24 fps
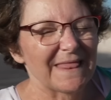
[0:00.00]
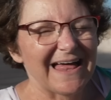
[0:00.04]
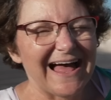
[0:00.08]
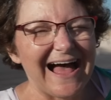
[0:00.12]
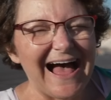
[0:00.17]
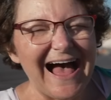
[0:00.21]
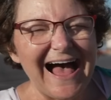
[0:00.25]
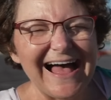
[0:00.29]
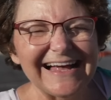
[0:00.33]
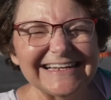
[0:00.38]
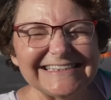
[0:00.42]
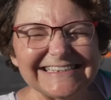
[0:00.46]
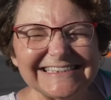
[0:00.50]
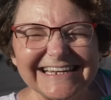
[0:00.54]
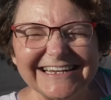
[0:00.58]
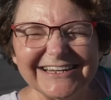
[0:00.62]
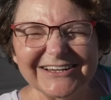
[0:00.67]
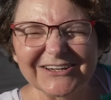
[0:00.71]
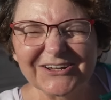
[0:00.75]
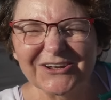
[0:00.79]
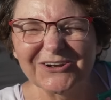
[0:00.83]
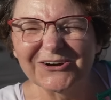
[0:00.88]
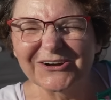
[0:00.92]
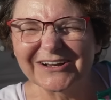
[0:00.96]
I said
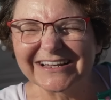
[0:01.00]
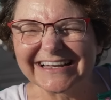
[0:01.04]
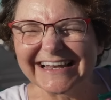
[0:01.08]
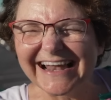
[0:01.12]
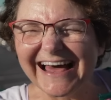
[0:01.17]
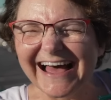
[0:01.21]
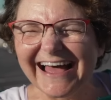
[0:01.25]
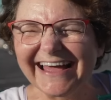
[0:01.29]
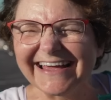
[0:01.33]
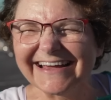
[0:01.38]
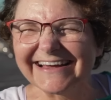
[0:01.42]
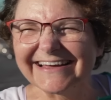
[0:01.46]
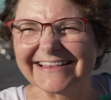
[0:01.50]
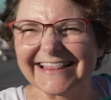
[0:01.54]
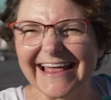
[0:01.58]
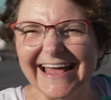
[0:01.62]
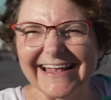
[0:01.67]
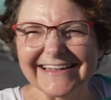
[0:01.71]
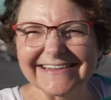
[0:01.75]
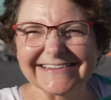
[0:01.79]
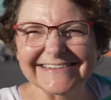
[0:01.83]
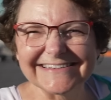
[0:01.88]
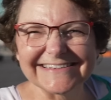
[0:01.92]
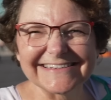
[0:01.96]
it looked like
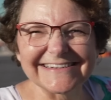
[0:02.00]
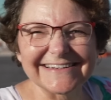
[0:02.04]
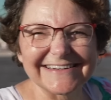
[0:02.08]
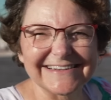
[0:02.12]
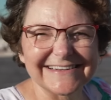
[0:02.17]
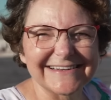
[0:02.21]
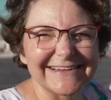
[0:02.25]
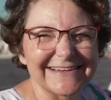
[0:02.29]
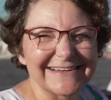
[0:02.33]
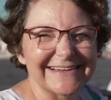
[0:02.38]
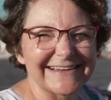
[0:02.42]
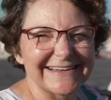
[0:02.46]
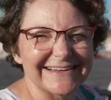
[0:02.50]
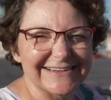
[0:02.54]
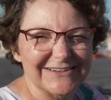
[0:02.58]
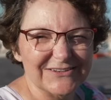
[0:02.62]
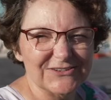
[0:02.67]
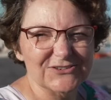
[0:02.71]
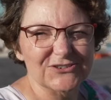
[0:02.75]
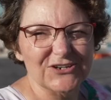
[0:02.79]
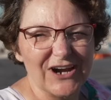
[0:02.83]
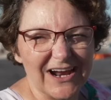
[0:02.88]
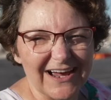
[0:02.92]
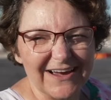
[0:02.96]
that
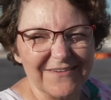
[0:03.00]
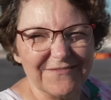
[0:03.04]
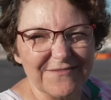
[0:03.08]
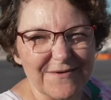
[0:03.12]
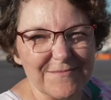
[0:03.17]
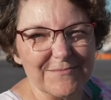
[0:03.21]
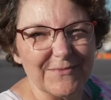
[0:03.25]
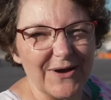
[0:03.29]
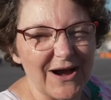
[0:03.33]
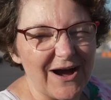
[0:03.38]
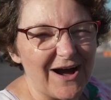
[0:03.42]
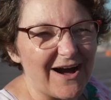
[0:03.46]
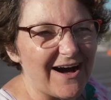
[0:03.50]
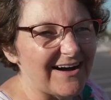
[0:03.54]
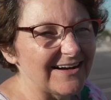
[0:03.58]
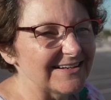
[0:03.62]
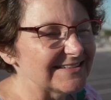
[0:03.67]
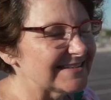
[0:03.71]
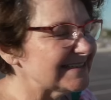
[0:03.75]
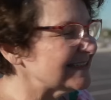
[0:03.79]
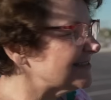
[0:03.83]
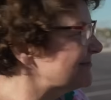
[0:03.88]
truck from Cars.